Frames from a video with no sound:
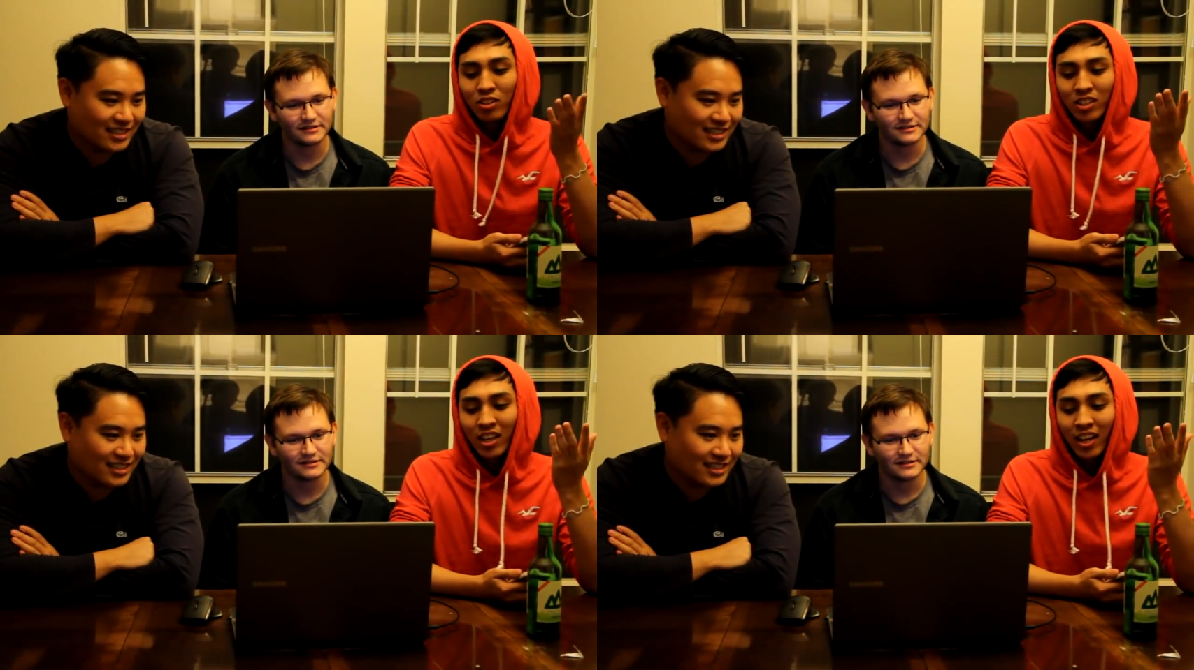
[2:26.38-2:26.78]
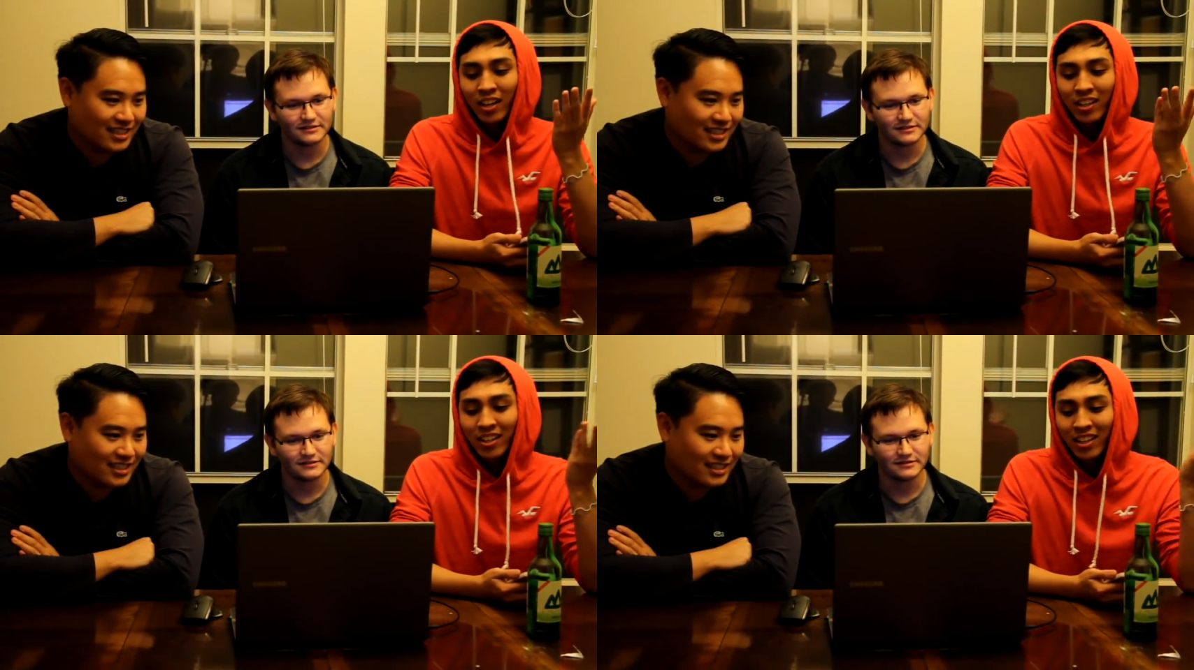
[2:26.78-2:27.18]
Speaker 1: it was a
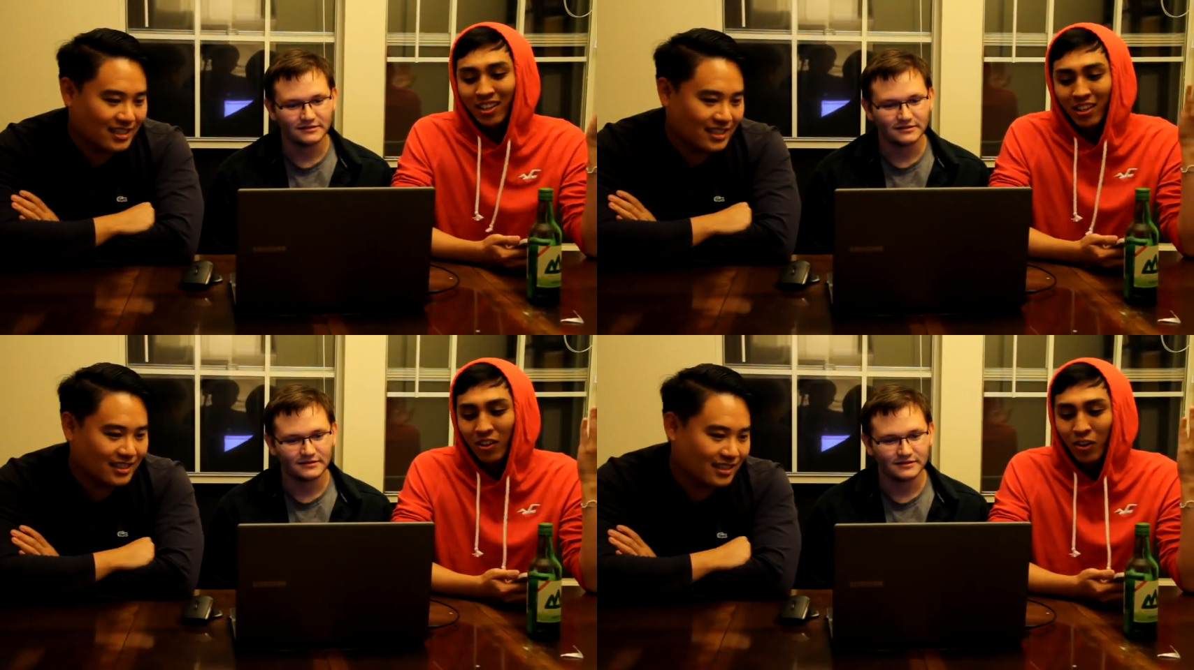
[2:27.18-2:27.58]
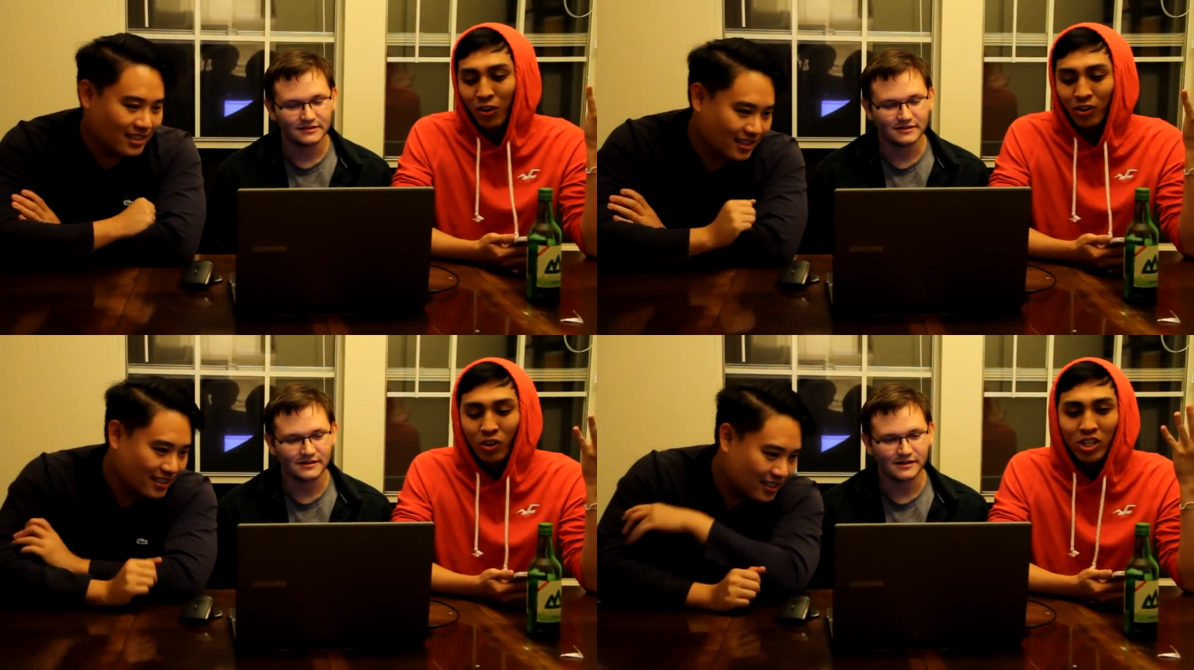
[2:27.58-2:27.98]
guy,
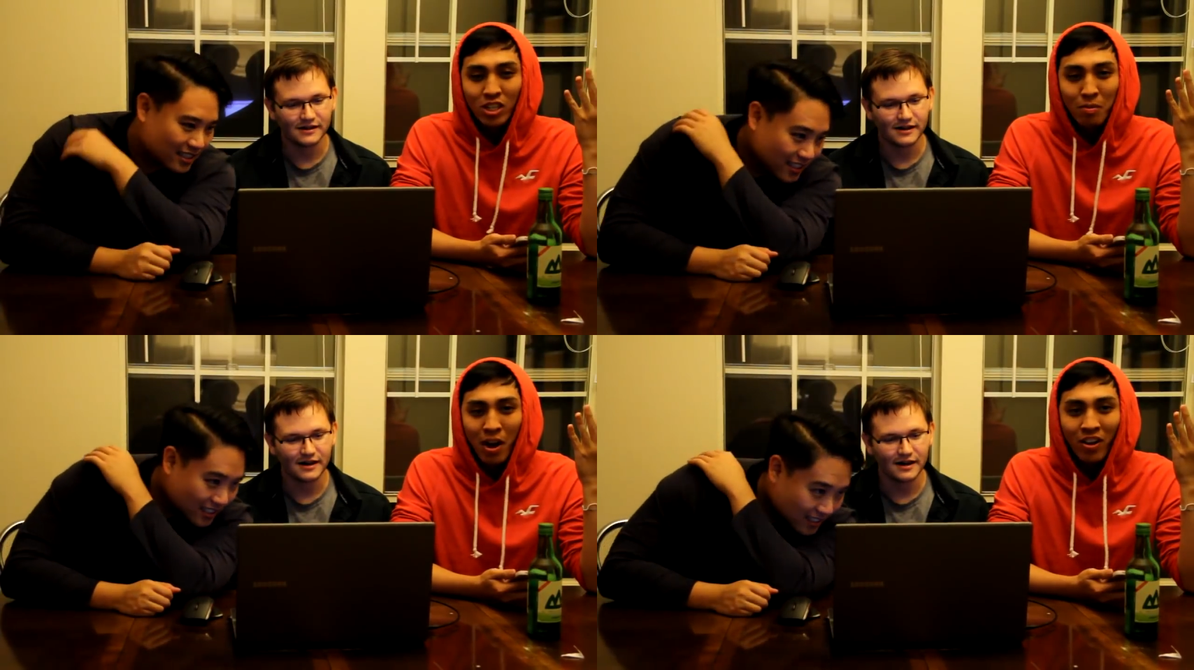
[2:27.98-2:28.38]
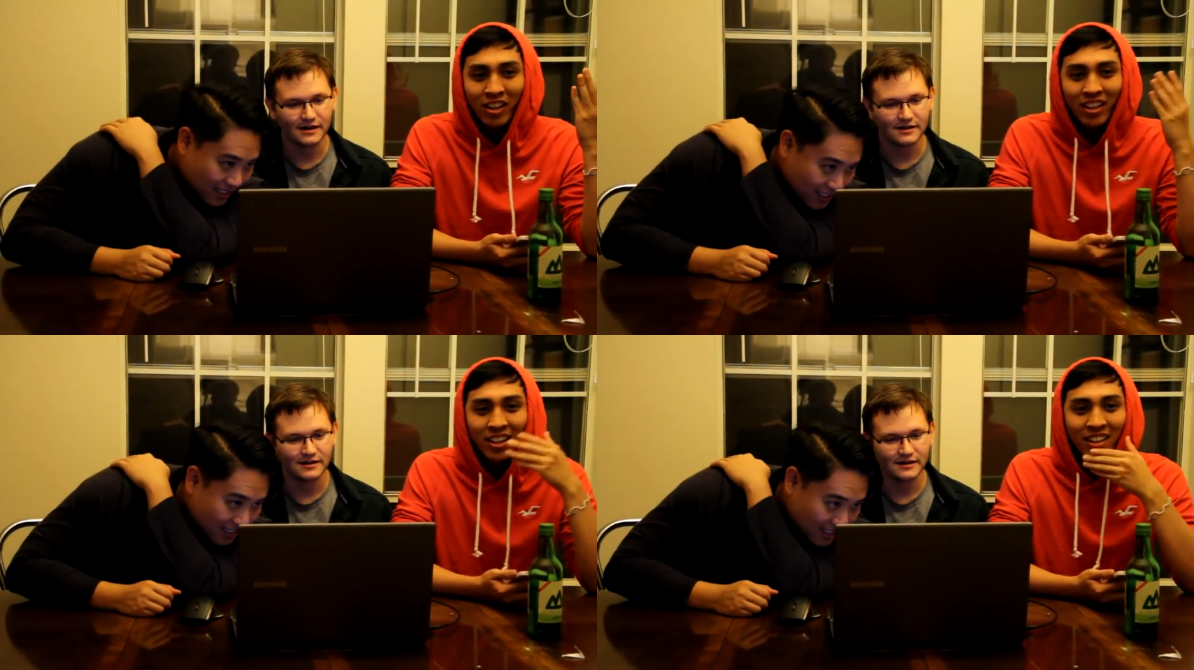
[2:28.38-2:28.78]
no question about
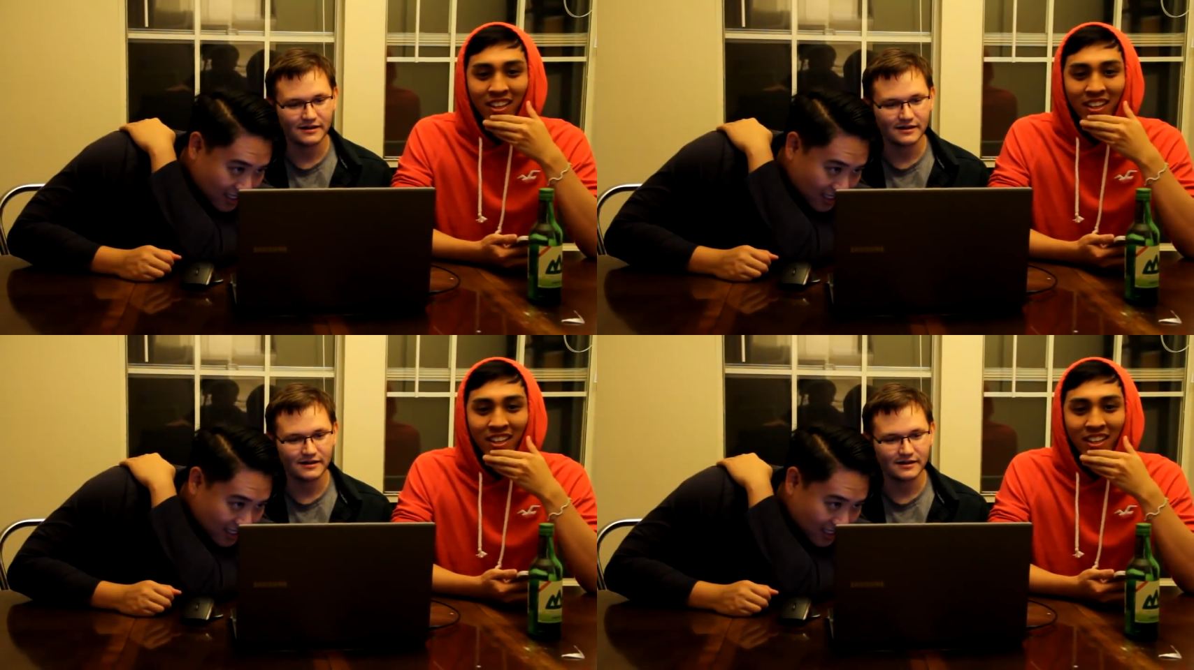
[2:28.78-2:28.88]
it.